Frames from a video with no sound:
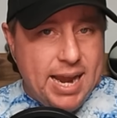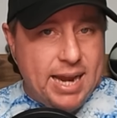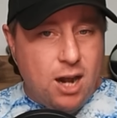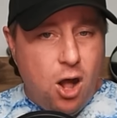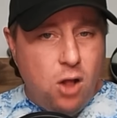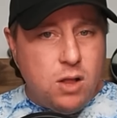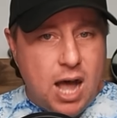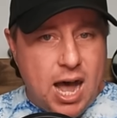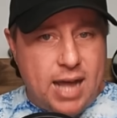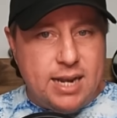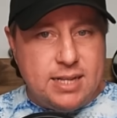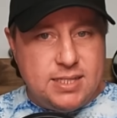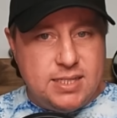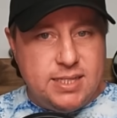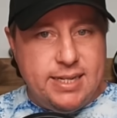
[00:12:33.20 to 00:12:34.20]
In all
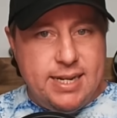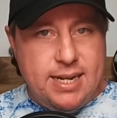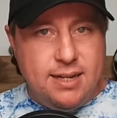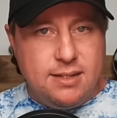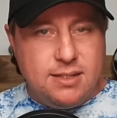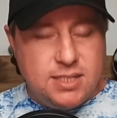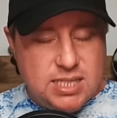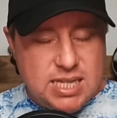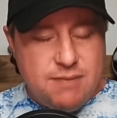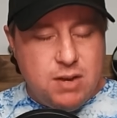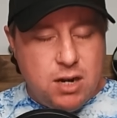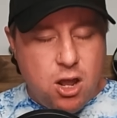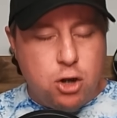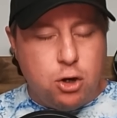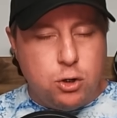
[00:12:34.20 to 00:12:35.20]
honesty,
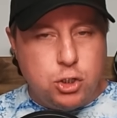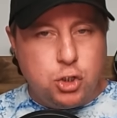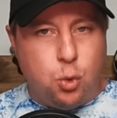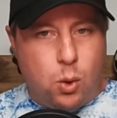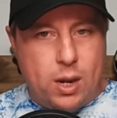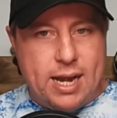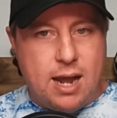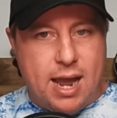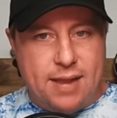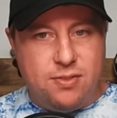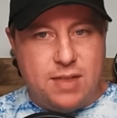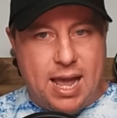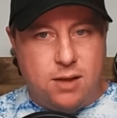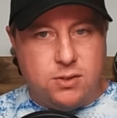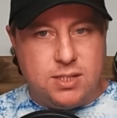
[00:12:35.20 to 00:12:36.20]
seven hundred twenty-nine
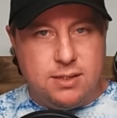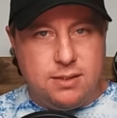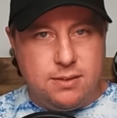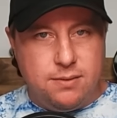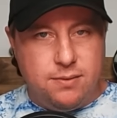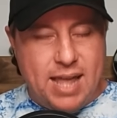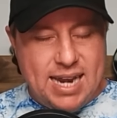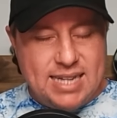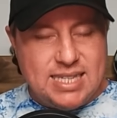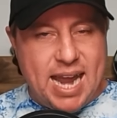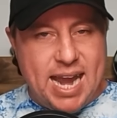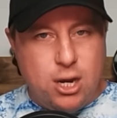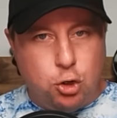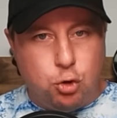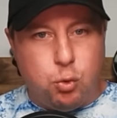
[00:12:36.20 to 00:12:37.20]
thousand. That is
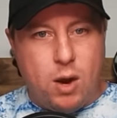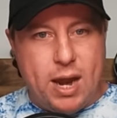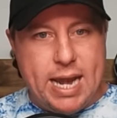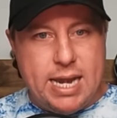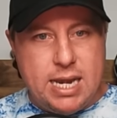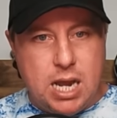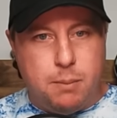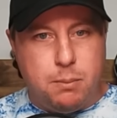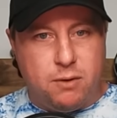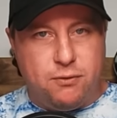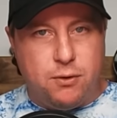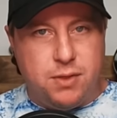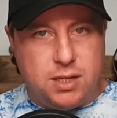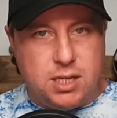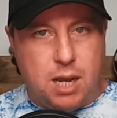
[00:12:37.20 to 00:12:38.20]
a great number
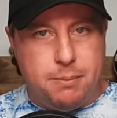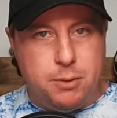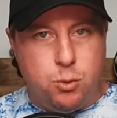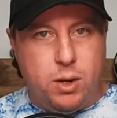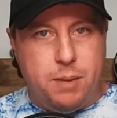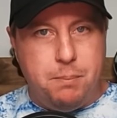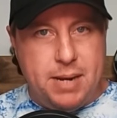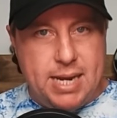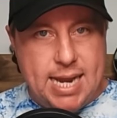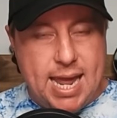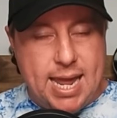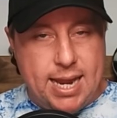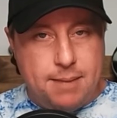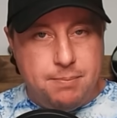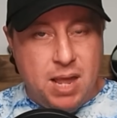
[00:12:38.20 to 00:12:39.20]
for the W N B
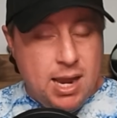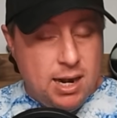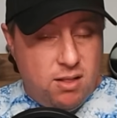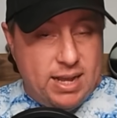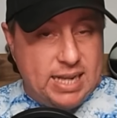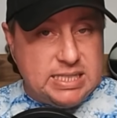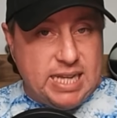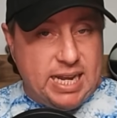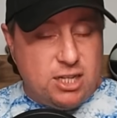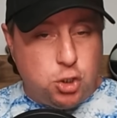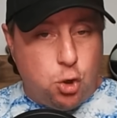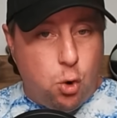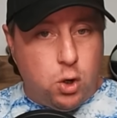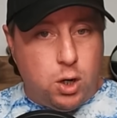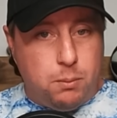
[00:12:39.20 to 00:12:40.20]
A. Now, like I said, it's
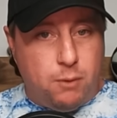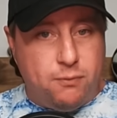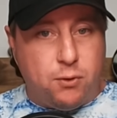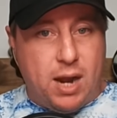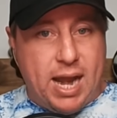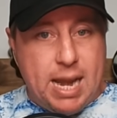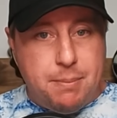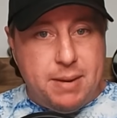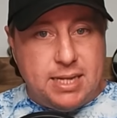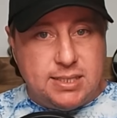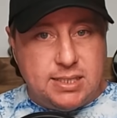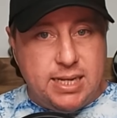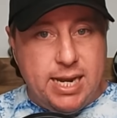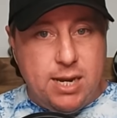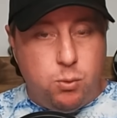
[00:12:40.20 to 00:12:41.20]
horrible for A B
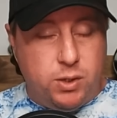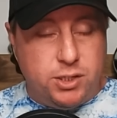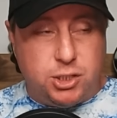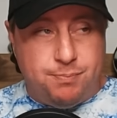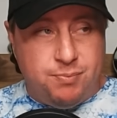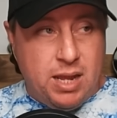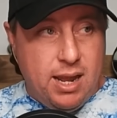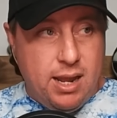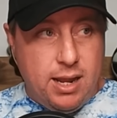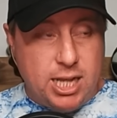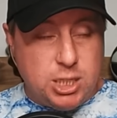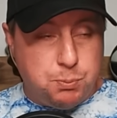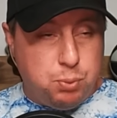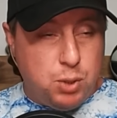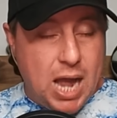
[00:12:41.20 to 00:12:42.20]
C, which
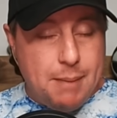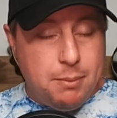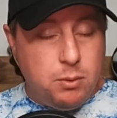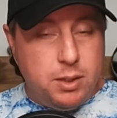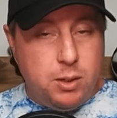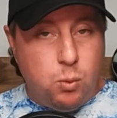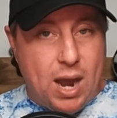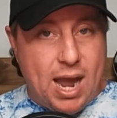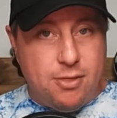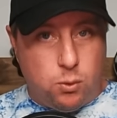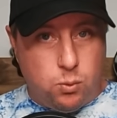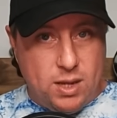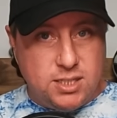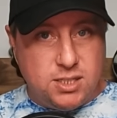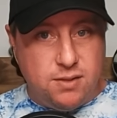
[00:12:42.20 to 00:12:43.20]
is probably why the
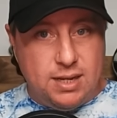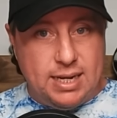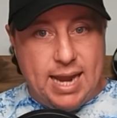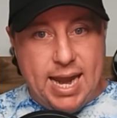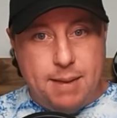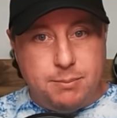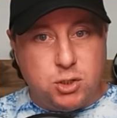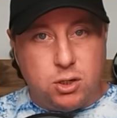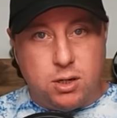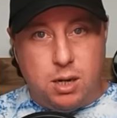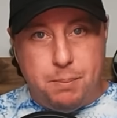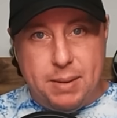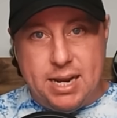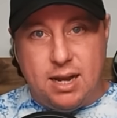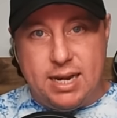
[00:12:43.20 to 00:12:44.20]
rest of the games are going
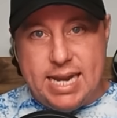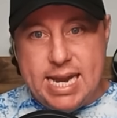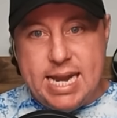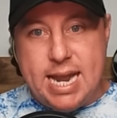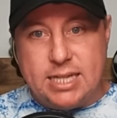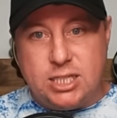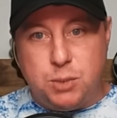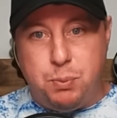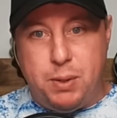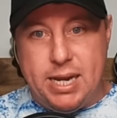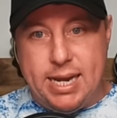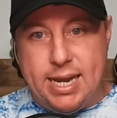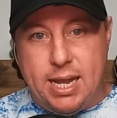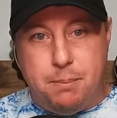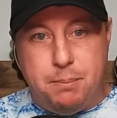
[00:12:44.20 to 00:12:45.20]
to be on E S
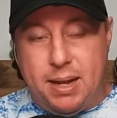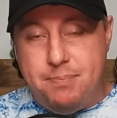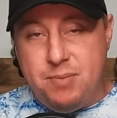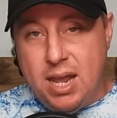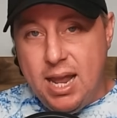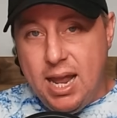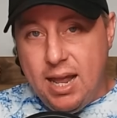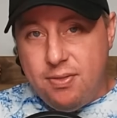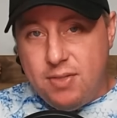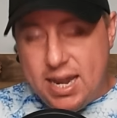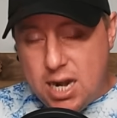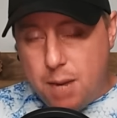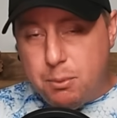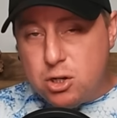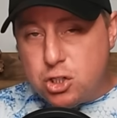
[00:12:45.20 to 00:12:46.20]
P N, but
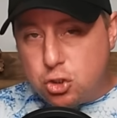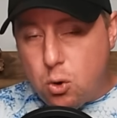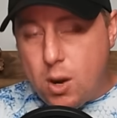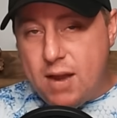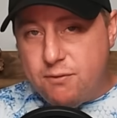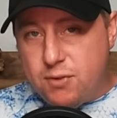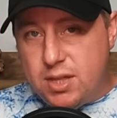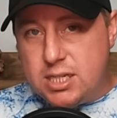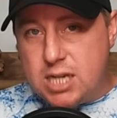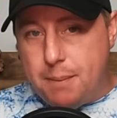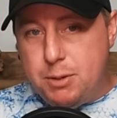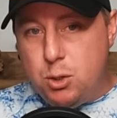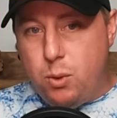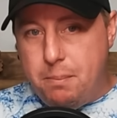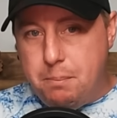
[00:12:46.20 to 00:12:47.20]
the number is great for the
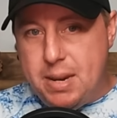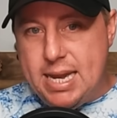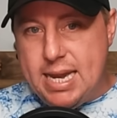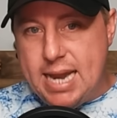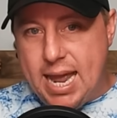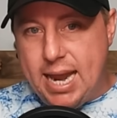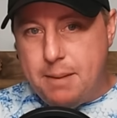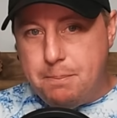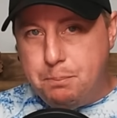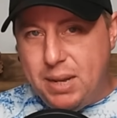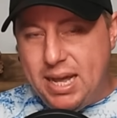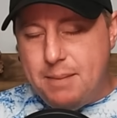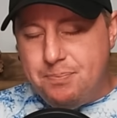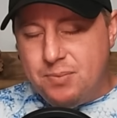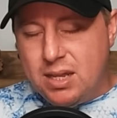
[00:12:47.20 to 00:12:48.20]
W N B A.
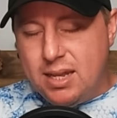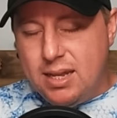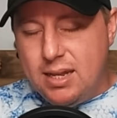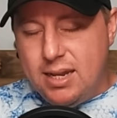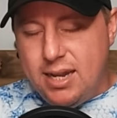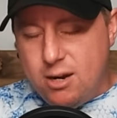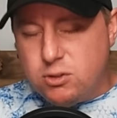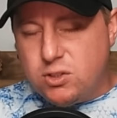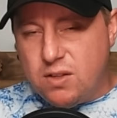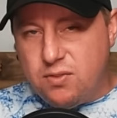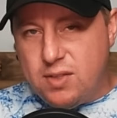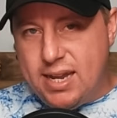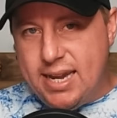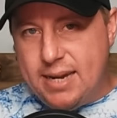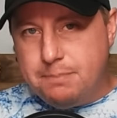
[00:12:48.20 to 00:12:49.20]
But here's the
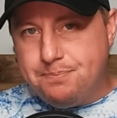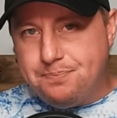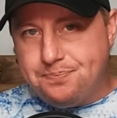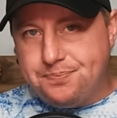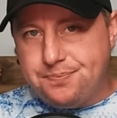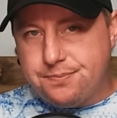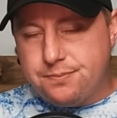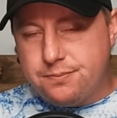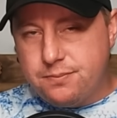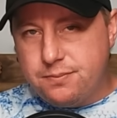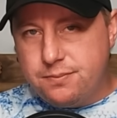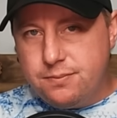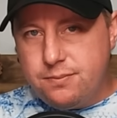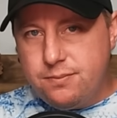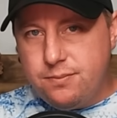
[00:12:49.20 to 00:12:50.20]
thing.
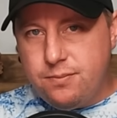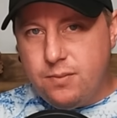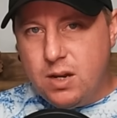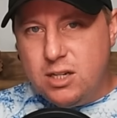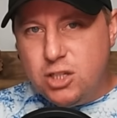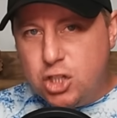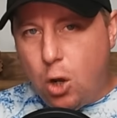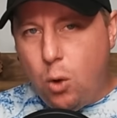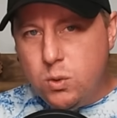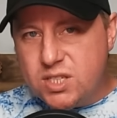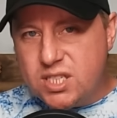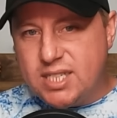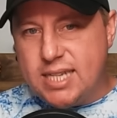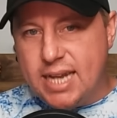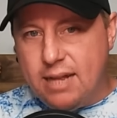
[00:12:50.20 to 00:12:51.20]
Don't
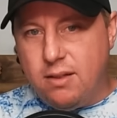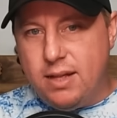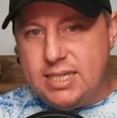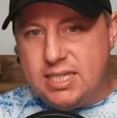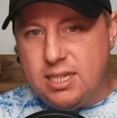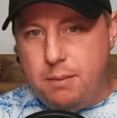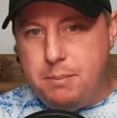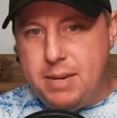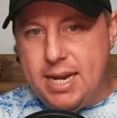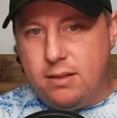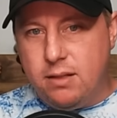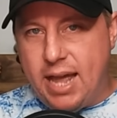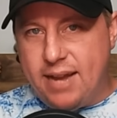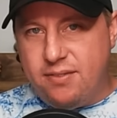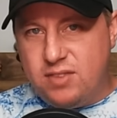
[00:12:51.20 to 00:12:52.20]
sell it to me
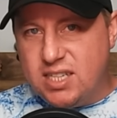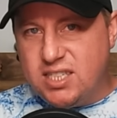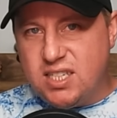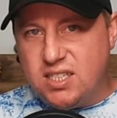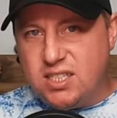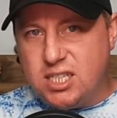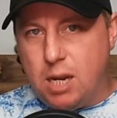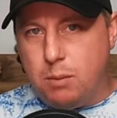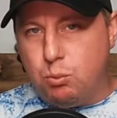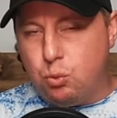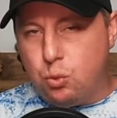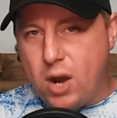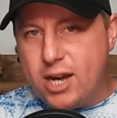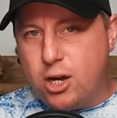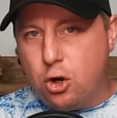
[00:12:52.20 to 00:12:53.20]
like this is some
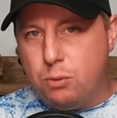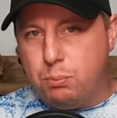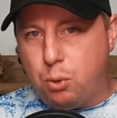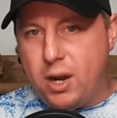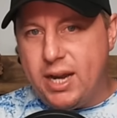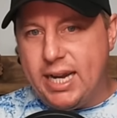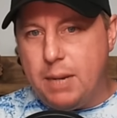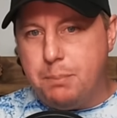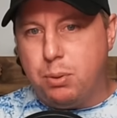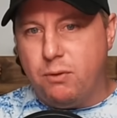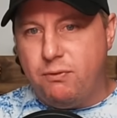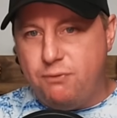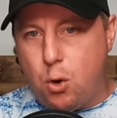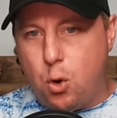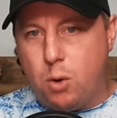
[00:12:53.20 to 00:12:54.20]
record-breaking
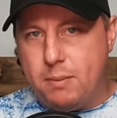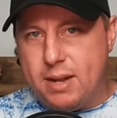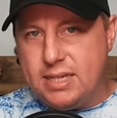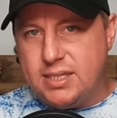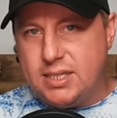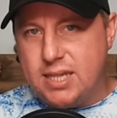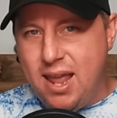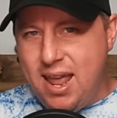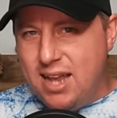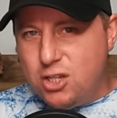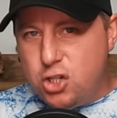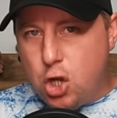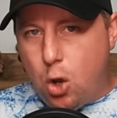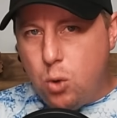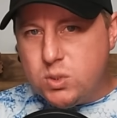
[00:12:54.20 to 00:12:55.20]
performance.
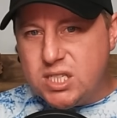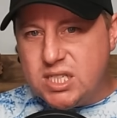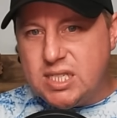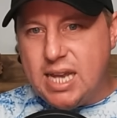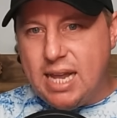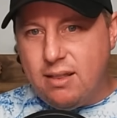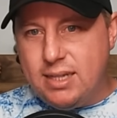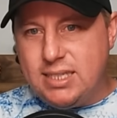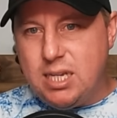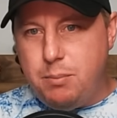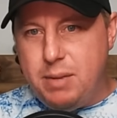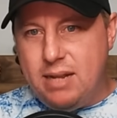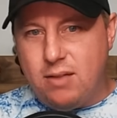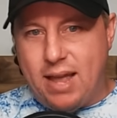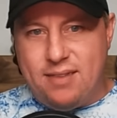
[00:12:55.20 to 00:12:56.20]
Don't sell it to
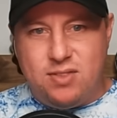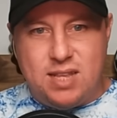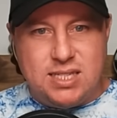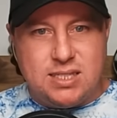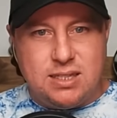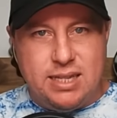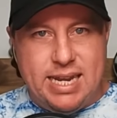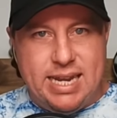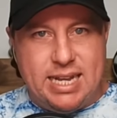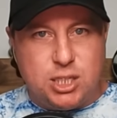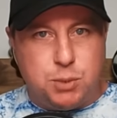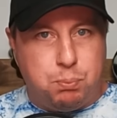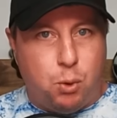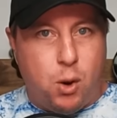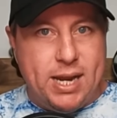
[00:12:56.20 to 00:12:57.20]
me like this league
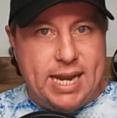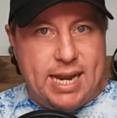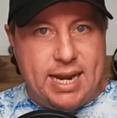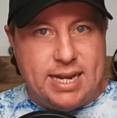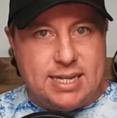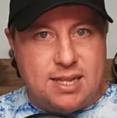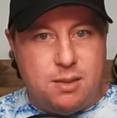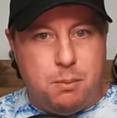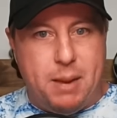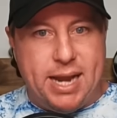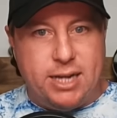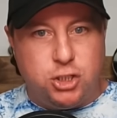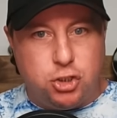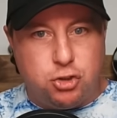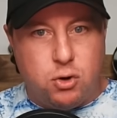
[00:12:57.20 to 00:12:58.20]
is breaking into the
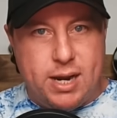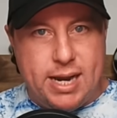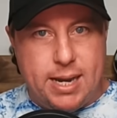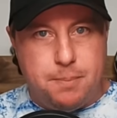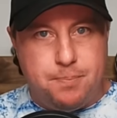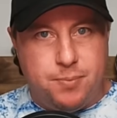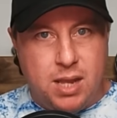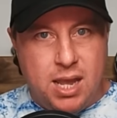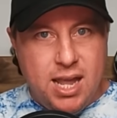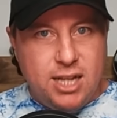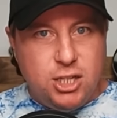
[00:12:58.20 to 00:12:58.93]
mainstream.